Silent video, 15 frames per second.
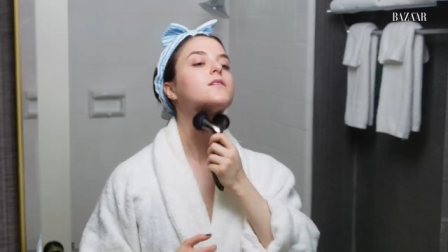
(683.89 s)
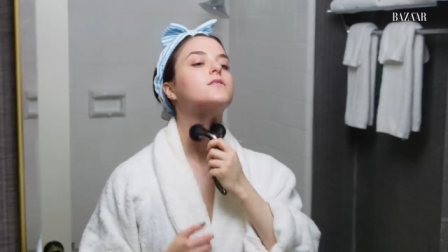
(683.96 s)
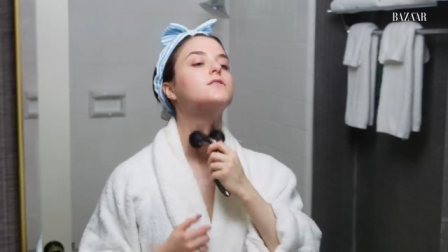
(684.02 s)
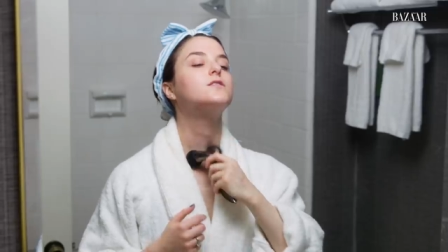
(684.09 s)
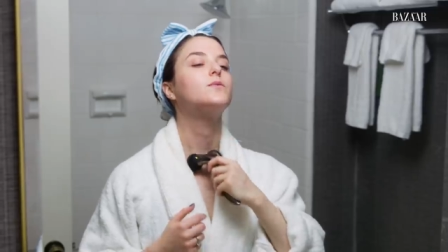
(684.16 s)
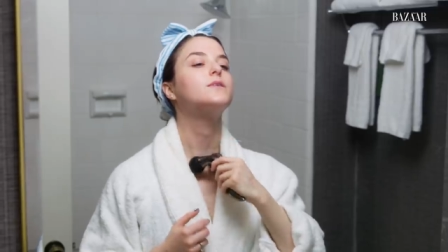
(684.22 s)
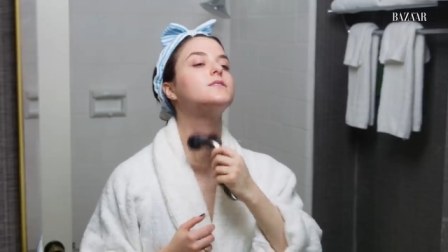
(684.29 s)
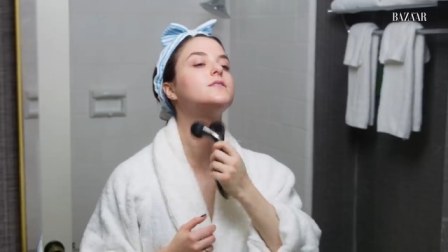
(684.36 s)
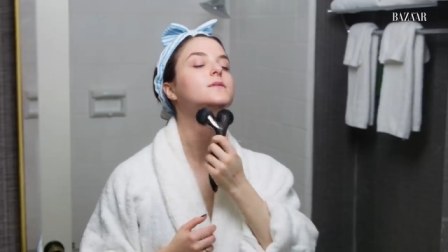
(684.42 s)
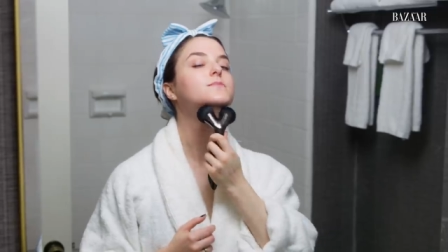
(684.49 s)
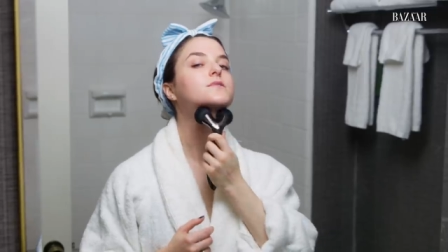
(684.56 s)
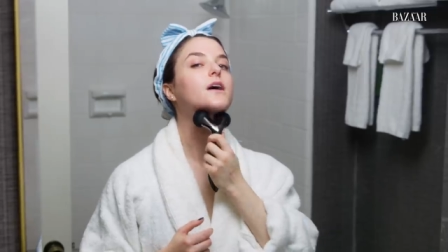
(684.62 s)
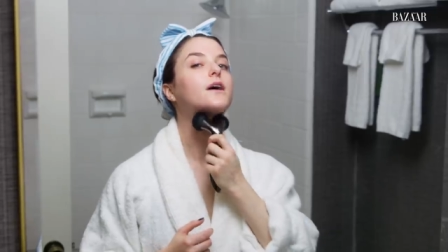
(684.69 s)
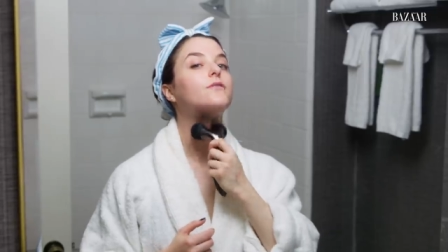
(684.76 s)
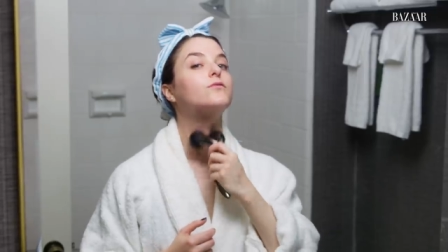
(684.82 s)
So once I'm
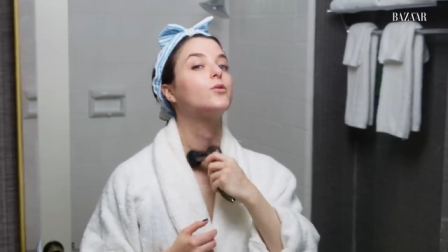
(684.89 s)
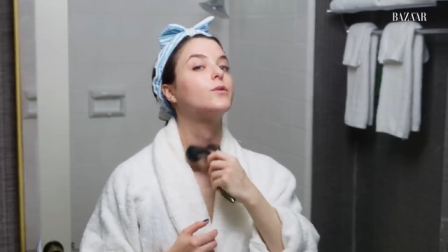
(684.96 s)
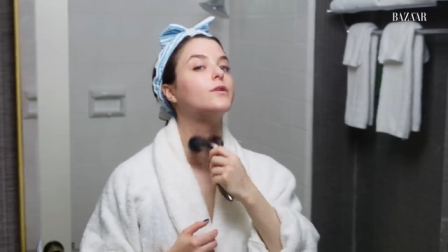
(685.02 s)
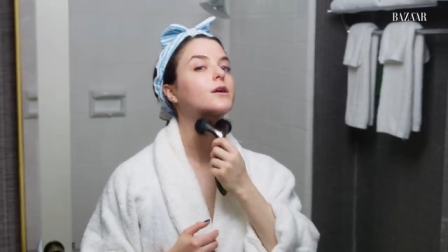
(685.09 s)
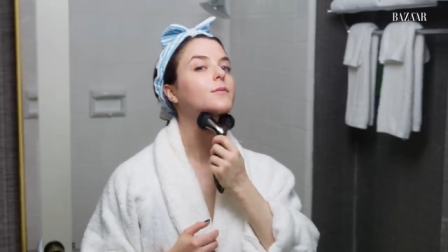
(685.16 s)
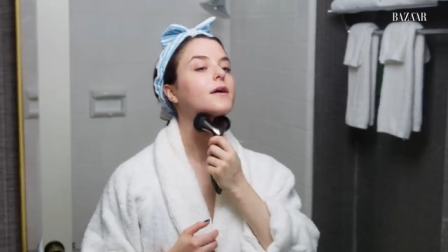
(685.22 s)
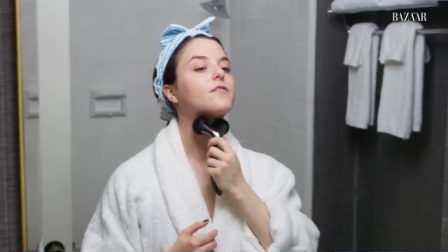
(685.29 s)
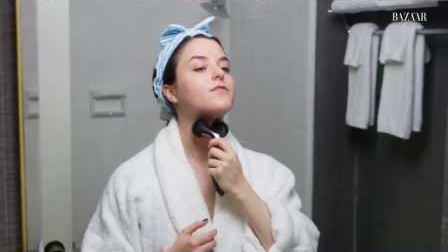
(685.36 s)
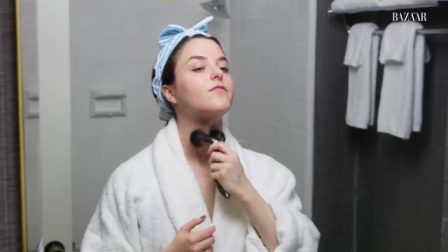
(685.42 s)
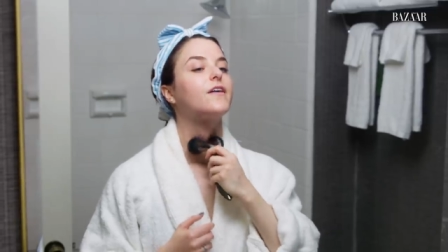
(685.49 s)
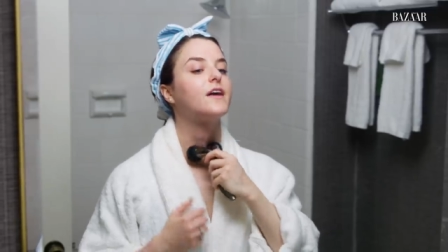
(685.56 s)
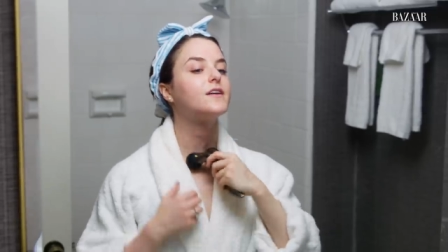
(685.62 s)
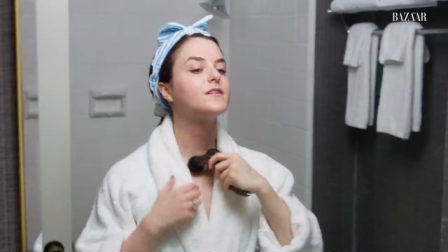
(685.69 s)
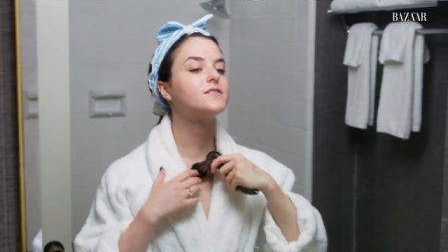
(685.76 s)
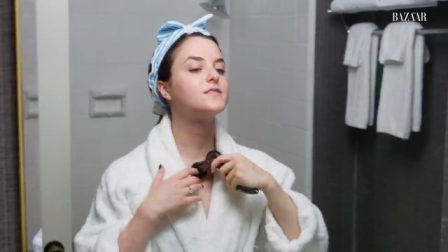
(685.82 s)
done rolling my
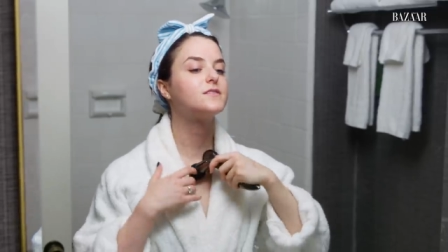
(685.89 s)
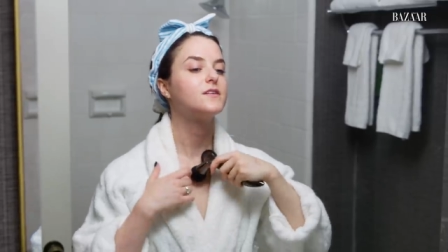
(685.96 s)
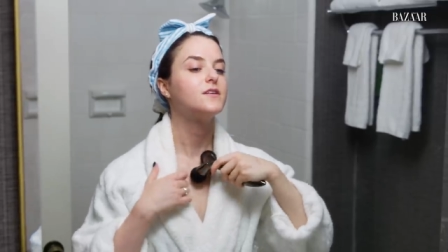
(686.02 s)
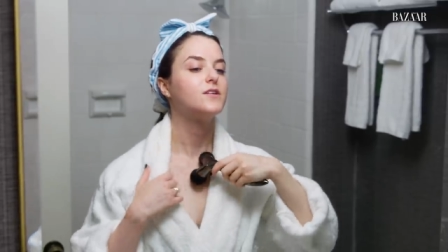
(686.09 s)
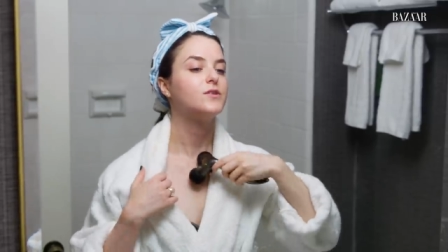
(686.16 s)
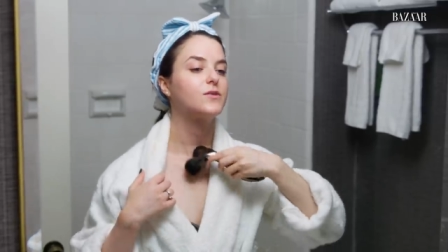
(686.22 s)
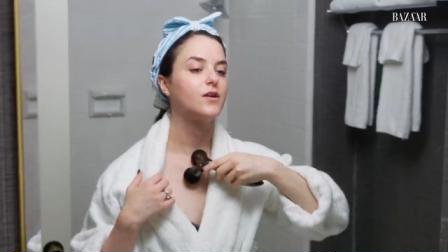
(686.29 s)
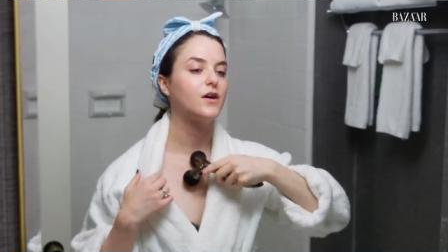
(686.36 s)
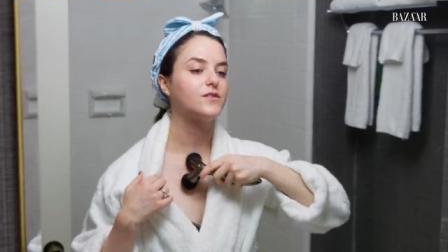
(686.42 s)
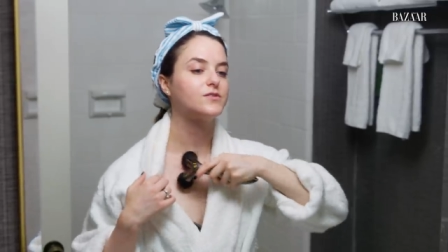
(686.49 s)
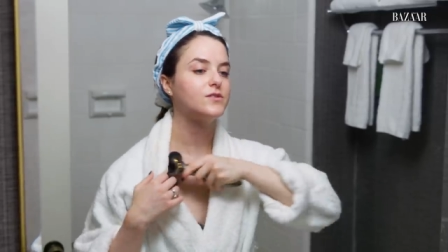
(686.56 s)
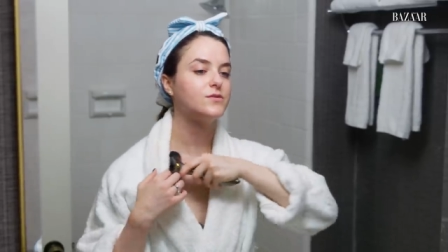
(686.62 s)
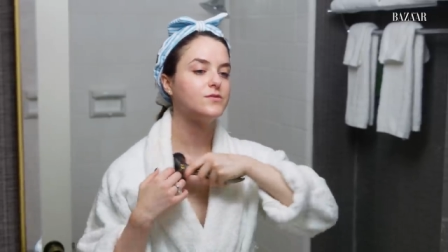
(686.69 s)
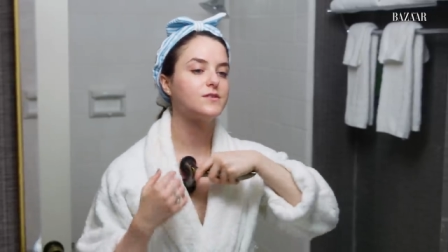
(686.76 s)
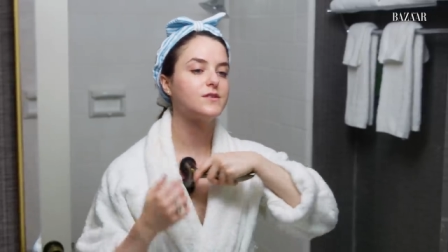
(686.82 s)
face, you can also
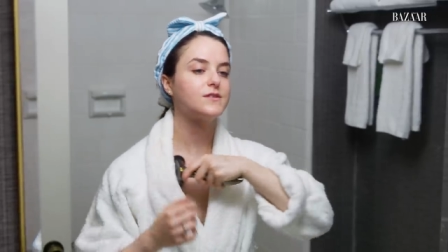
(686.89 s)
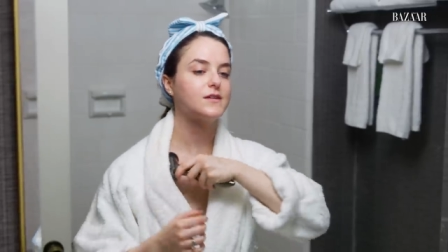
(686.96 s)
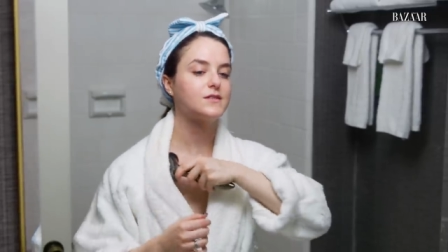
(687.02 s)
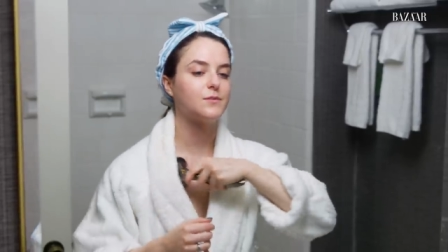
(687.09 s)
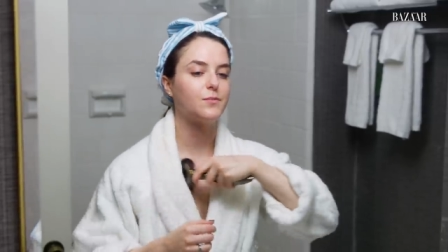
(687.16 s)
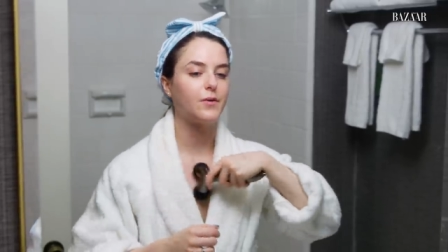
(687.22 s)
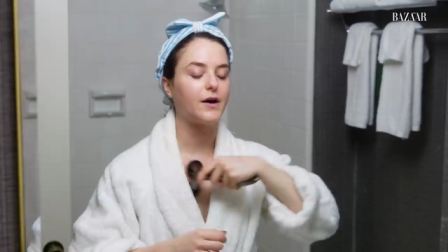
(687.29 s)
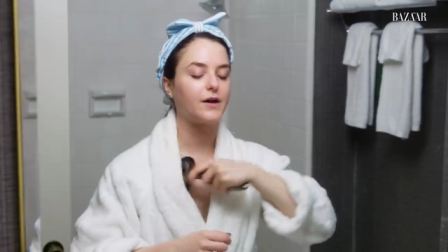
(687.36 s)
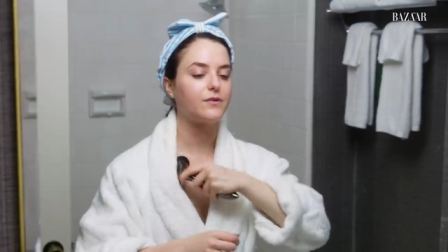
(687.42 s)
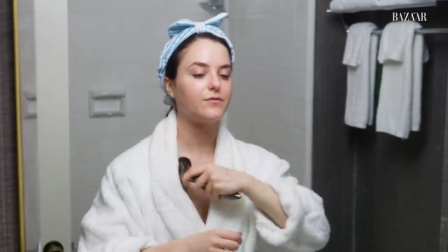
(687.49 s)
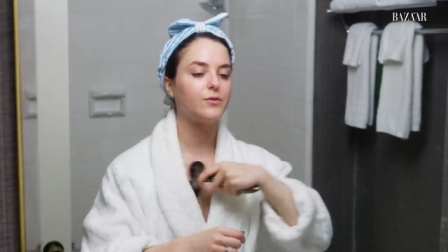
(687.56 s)
use this as a body